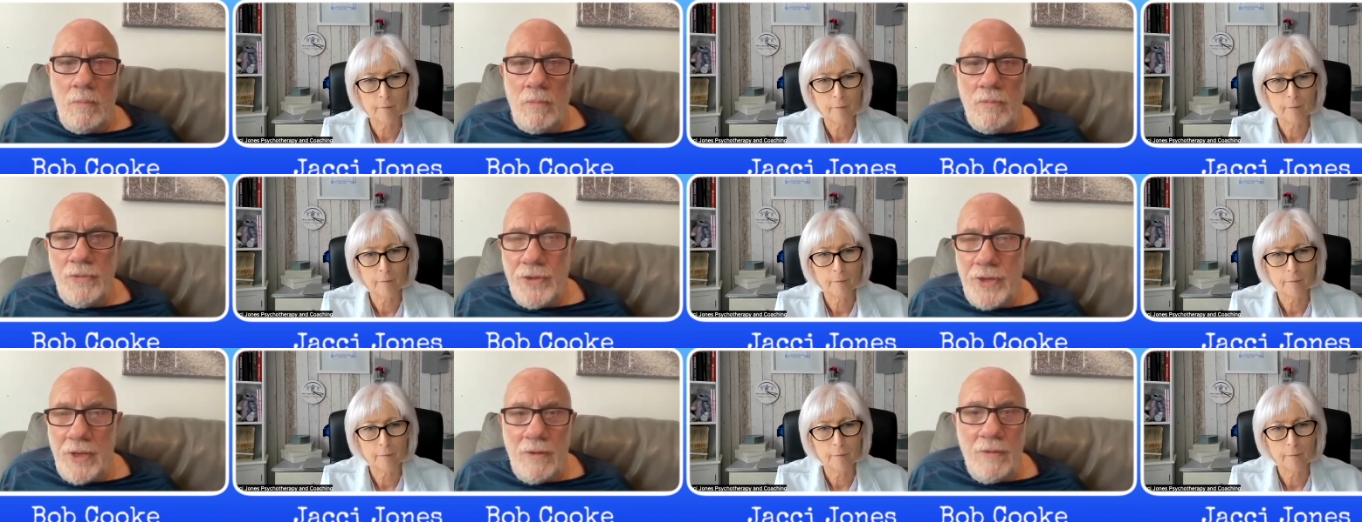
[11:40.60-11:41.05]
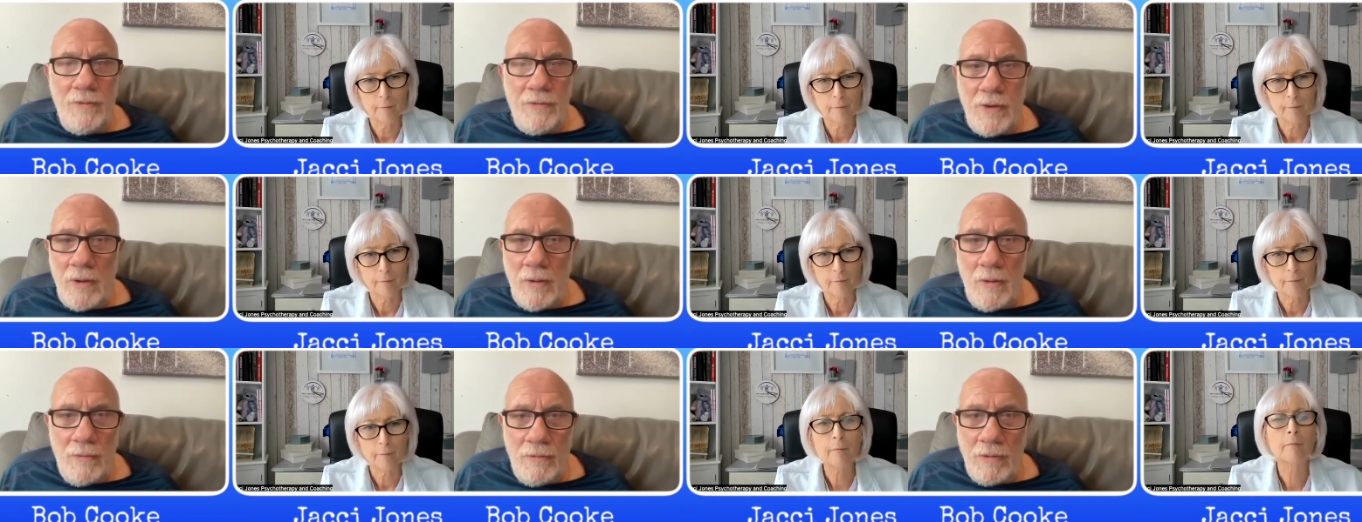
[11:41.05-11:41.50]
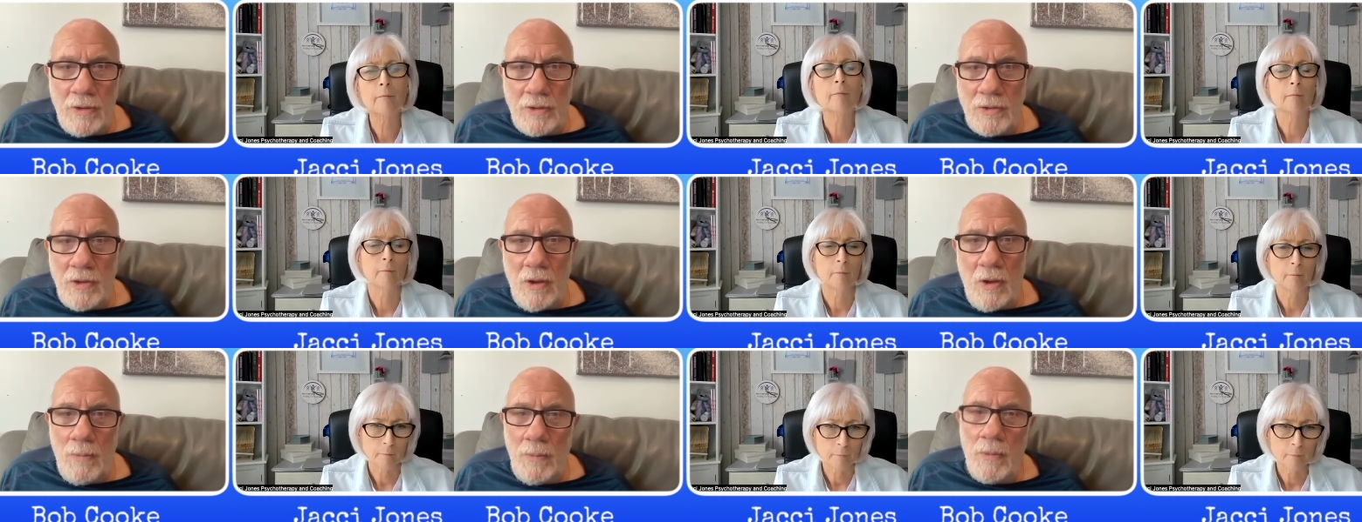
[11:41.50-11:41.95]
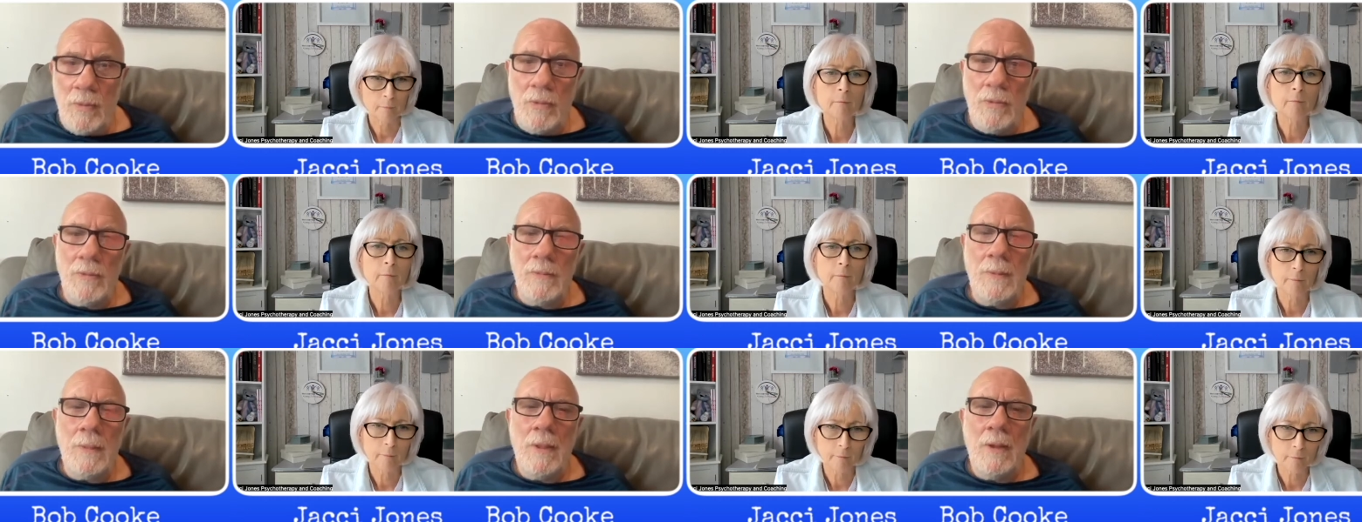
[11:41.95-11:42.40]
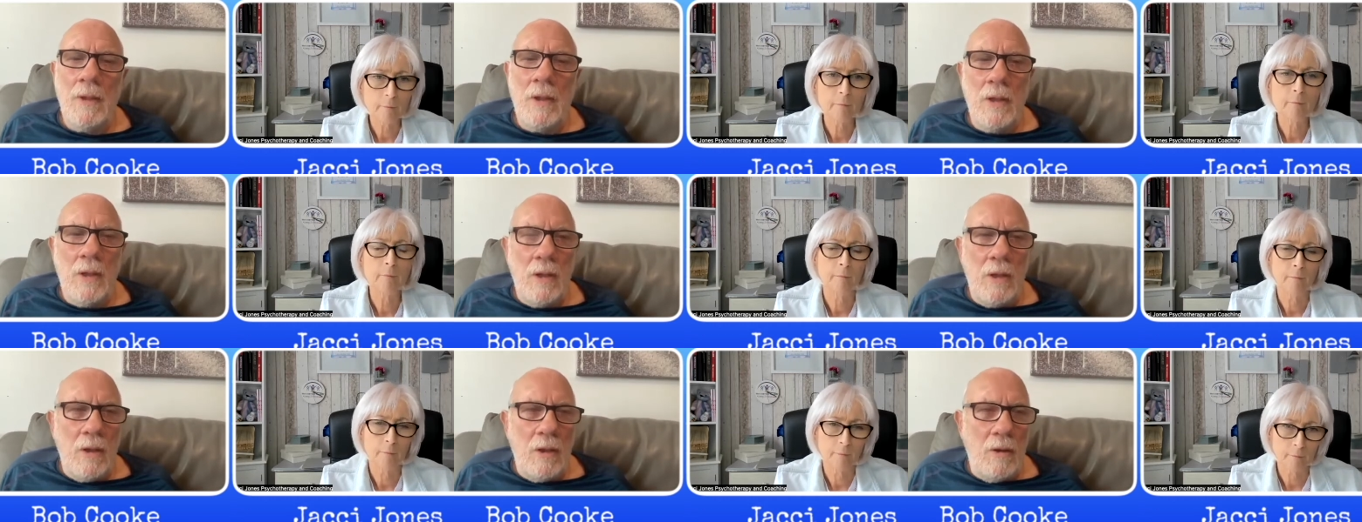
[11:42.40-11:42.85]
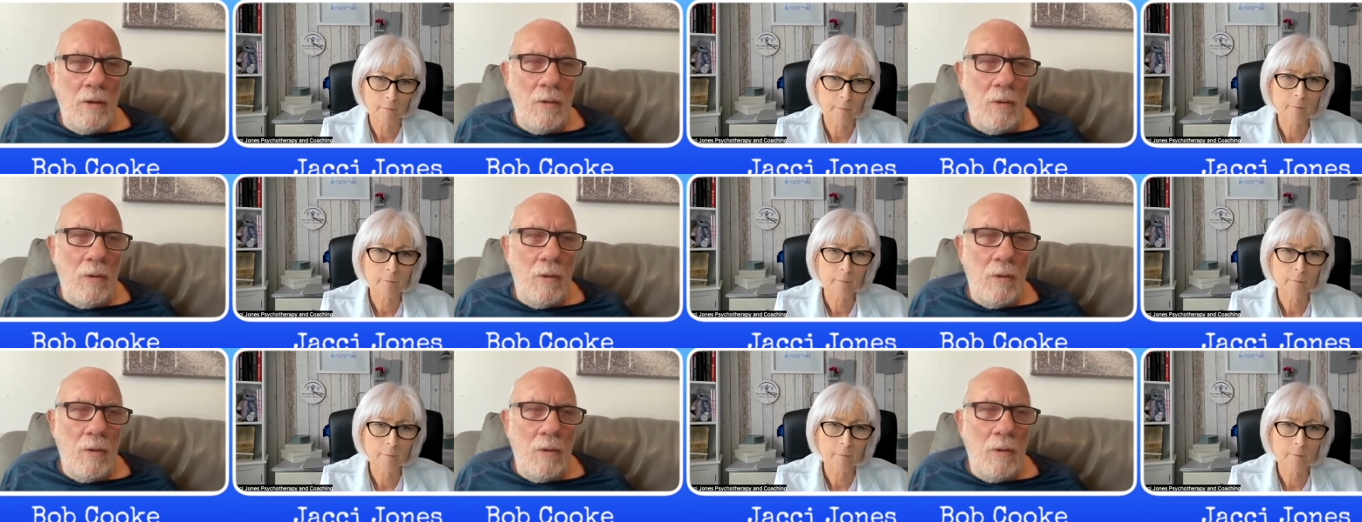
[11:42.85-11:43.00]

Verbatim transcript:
Speaker 1: did feel, for example, uh,